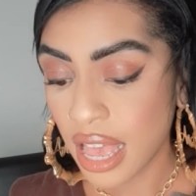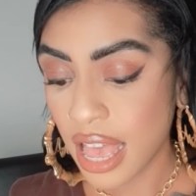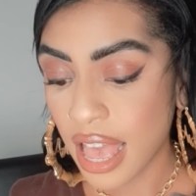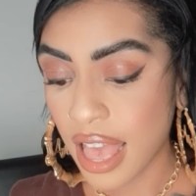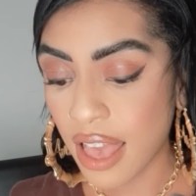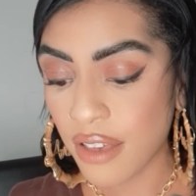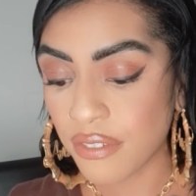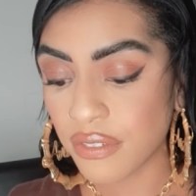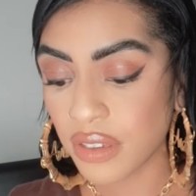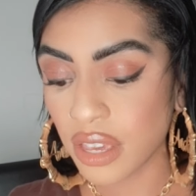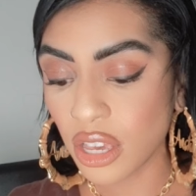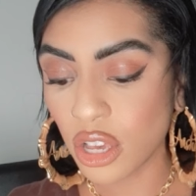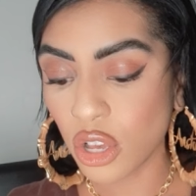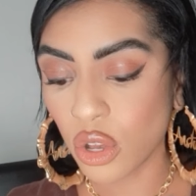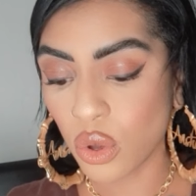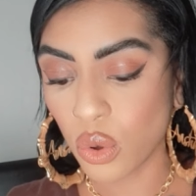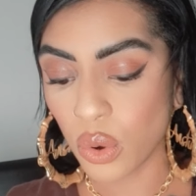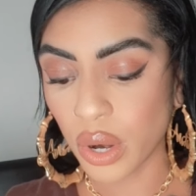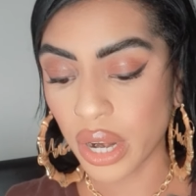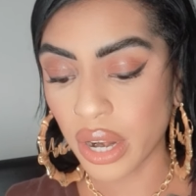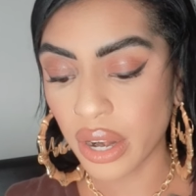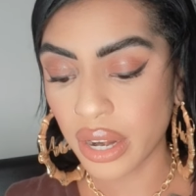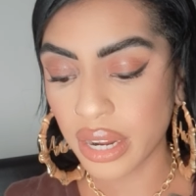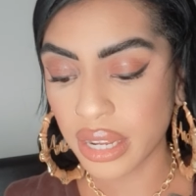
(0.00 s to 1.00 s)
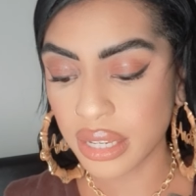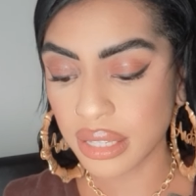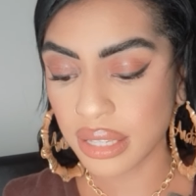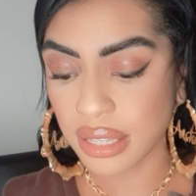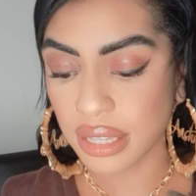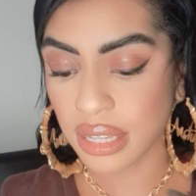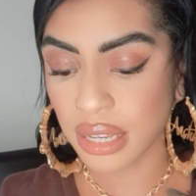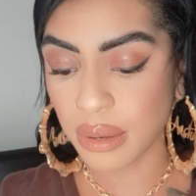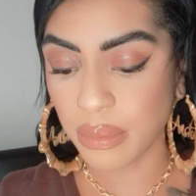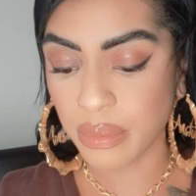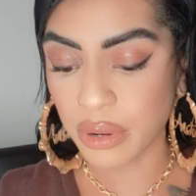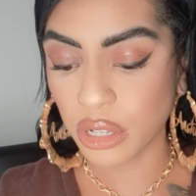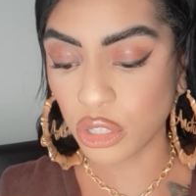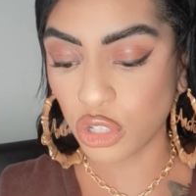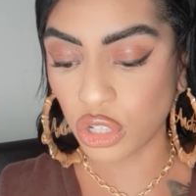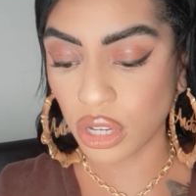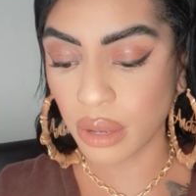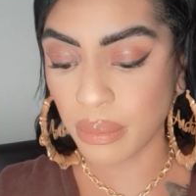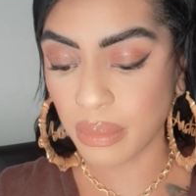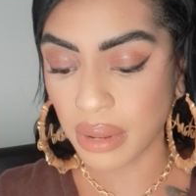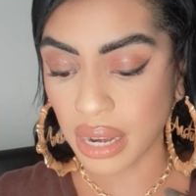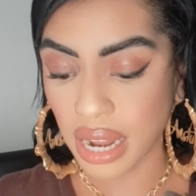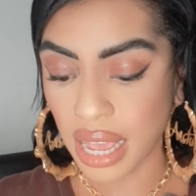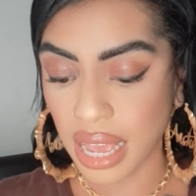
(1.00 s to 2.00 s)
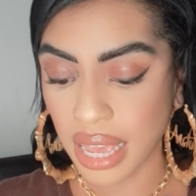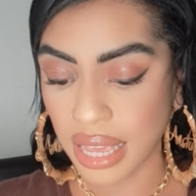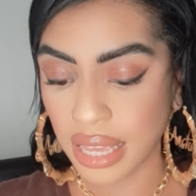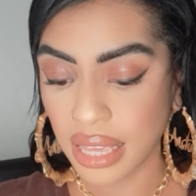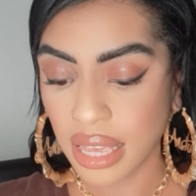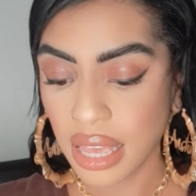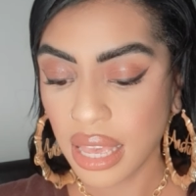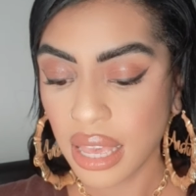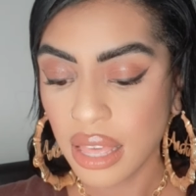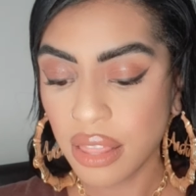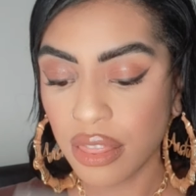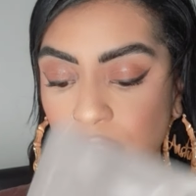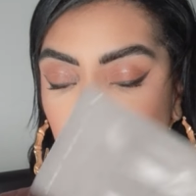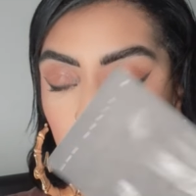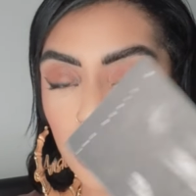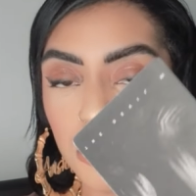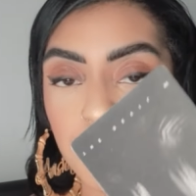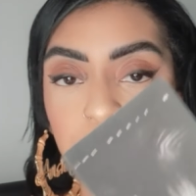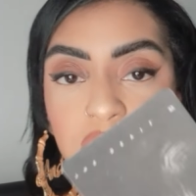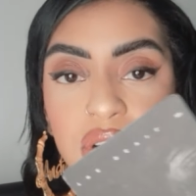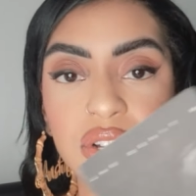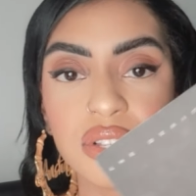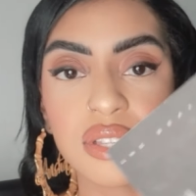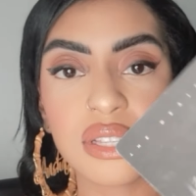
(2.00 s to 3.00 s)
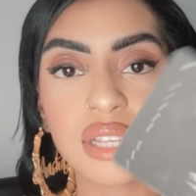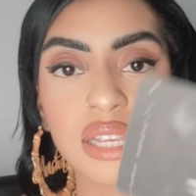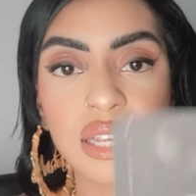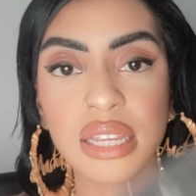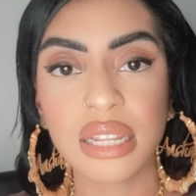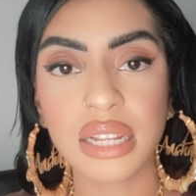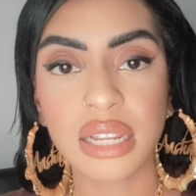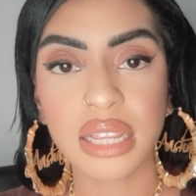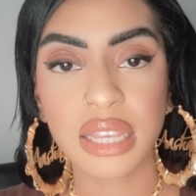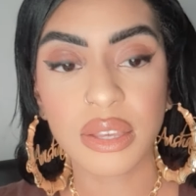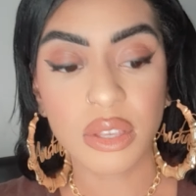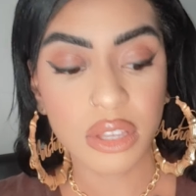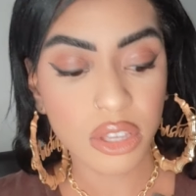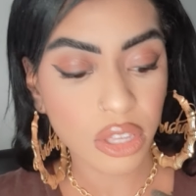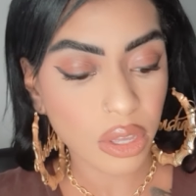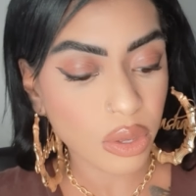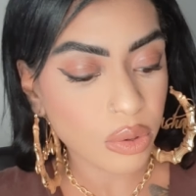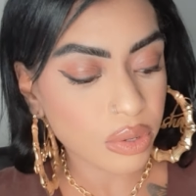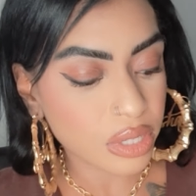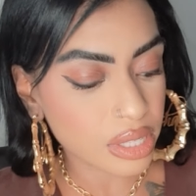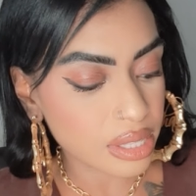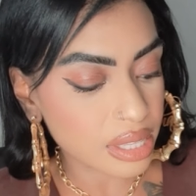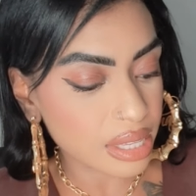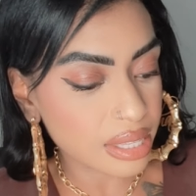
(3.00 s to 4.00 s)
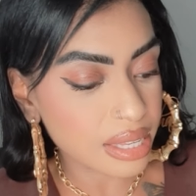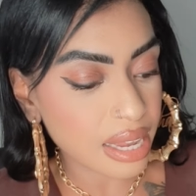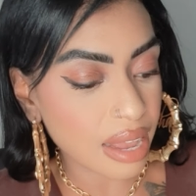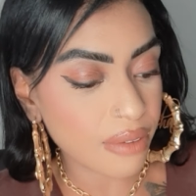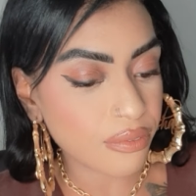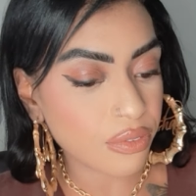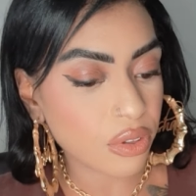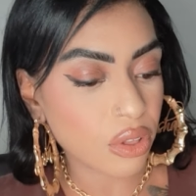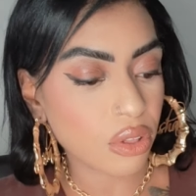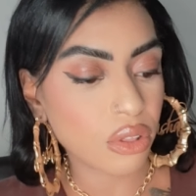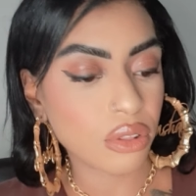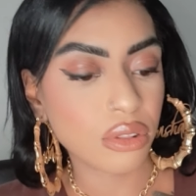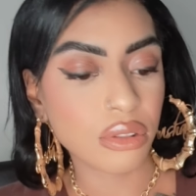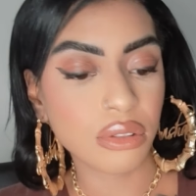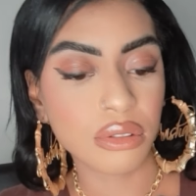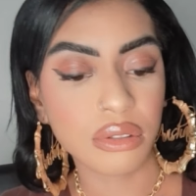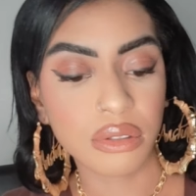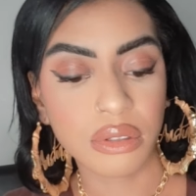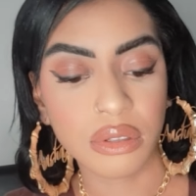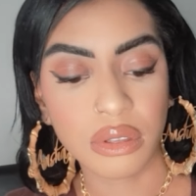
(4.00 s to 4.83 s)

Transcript: heavy aquarius libra gemini this person is the devil